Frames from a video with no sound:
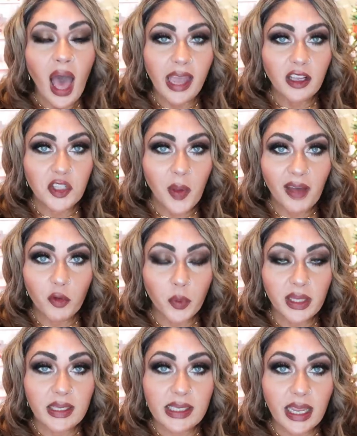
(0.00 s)
I also have a
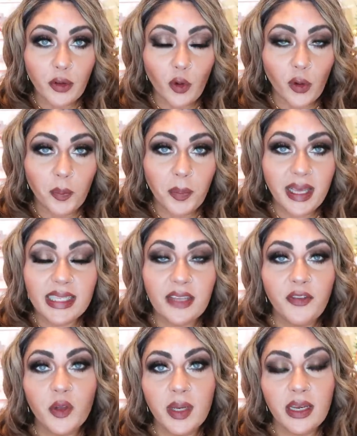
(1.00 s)
real estate goal because
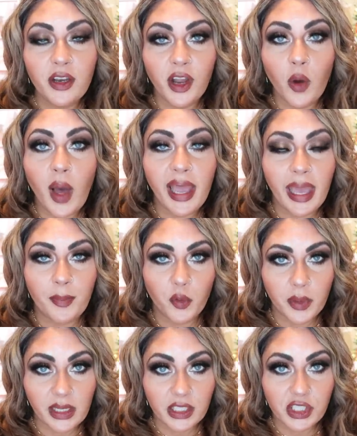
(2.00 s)
if you didn't know, I am
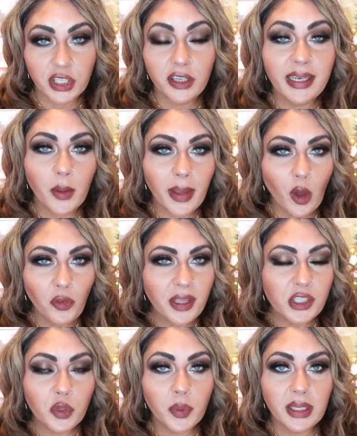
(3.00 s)
a realtor. Now, I
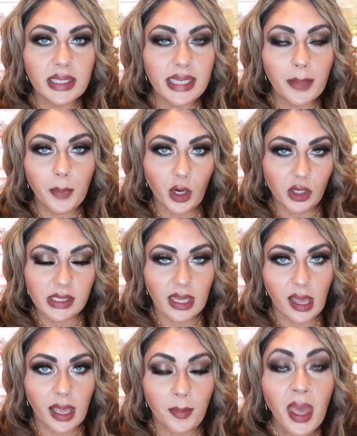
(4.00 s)
only do real estate
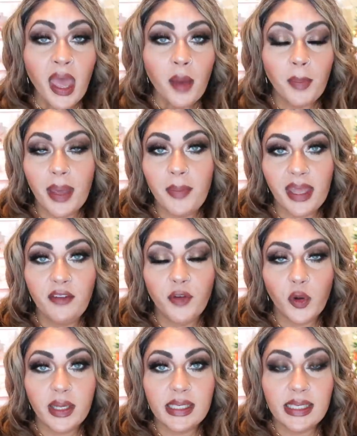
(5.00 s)
part-time. My main
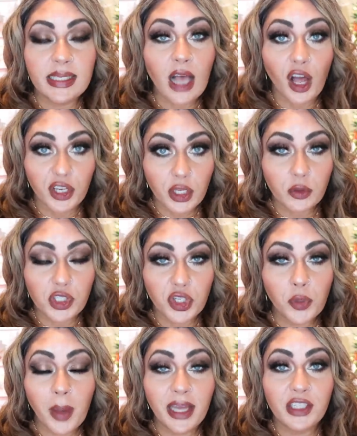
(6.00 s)
focus is on
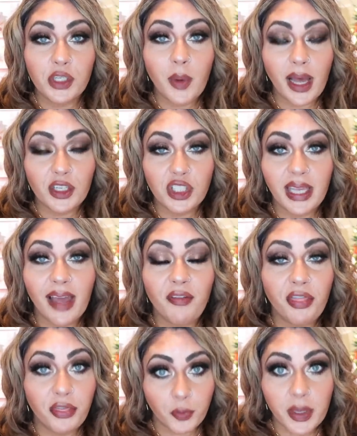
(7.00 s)
YouTube. I do actually have
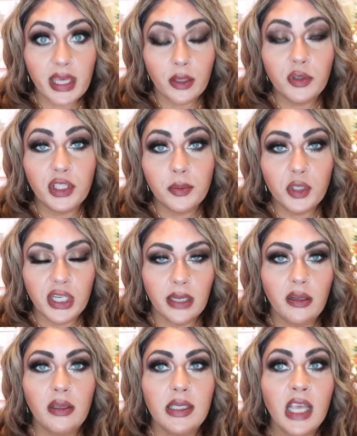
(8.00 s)
three YouTube
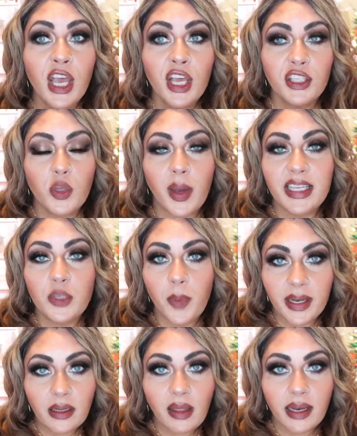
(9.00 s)
channels. So I
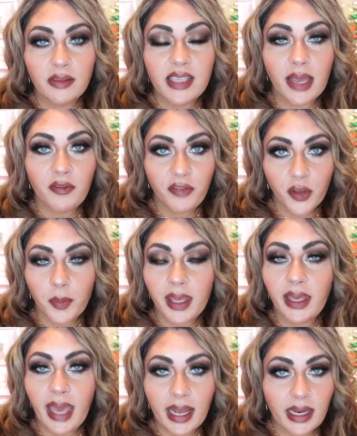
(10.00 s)
spend a lot of time
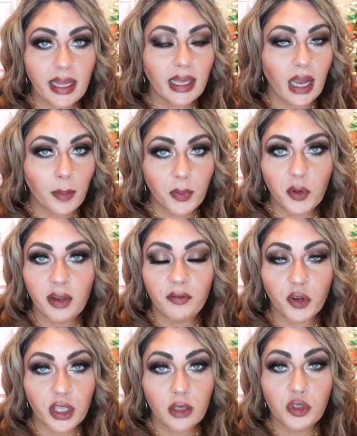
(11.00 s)
filming, editing, and uploading
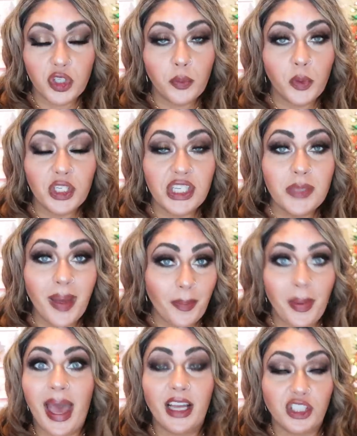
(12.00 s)
for YouTube, which is
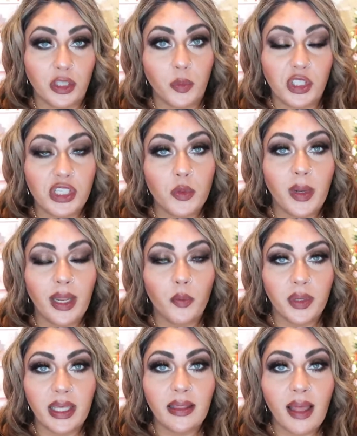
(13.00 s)
my passion, which is what I
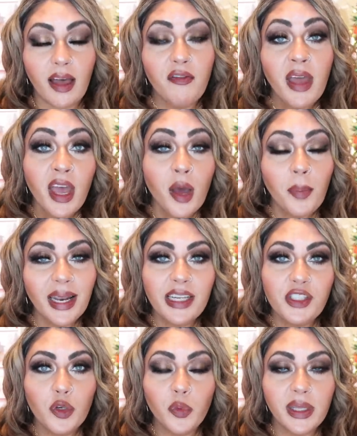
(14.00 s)
really love. But
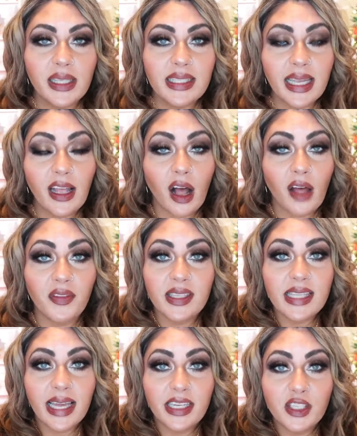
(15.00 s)
I do real estate on the
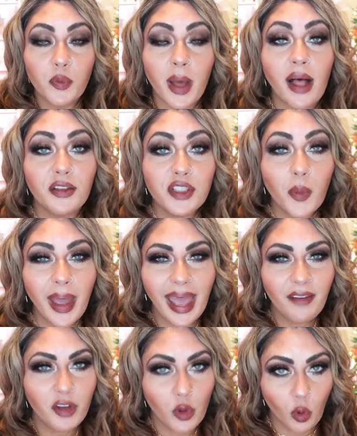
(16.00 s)
side as well. So I
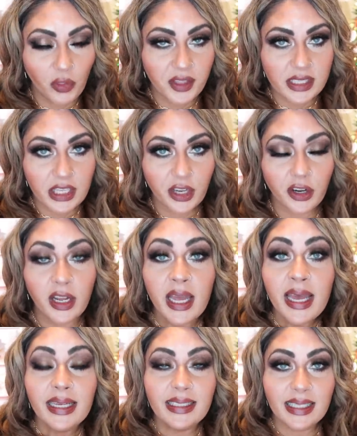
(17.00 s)
have a goal this year
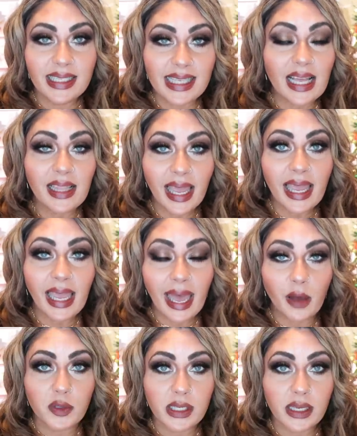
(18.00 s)
to sell eight
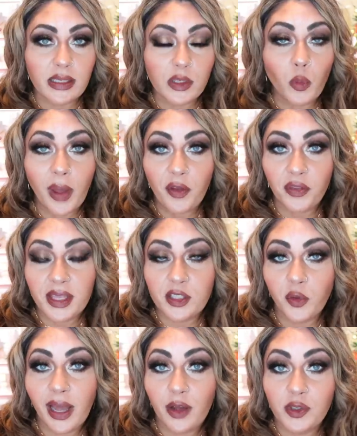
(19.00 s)
houses, whether
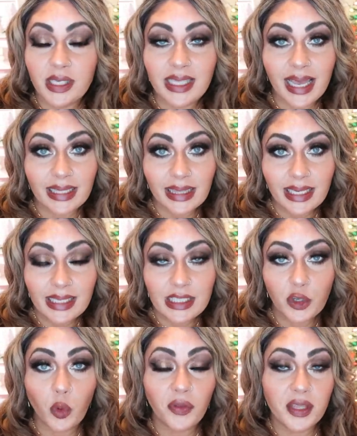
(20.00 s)
these are houses I
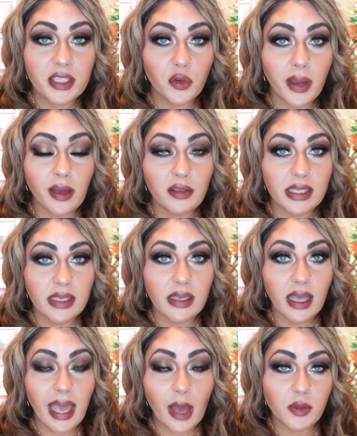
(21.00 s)
list or these are houses,
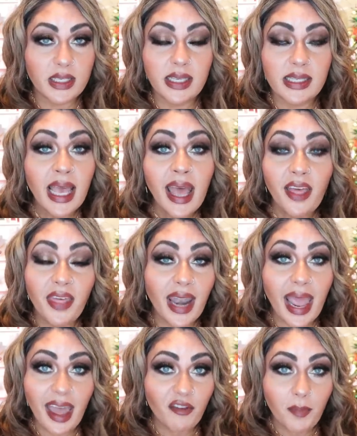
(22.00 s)
houses that
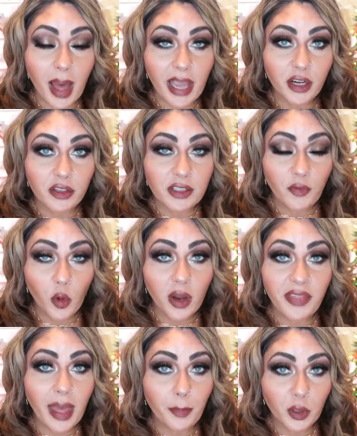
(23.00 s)
I have buyers
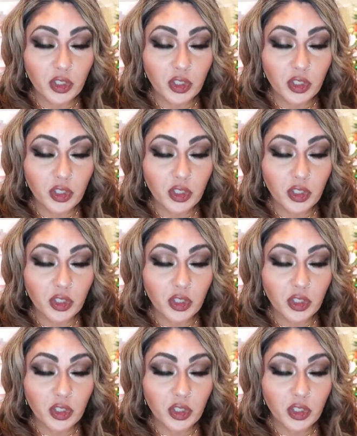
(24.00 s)
for that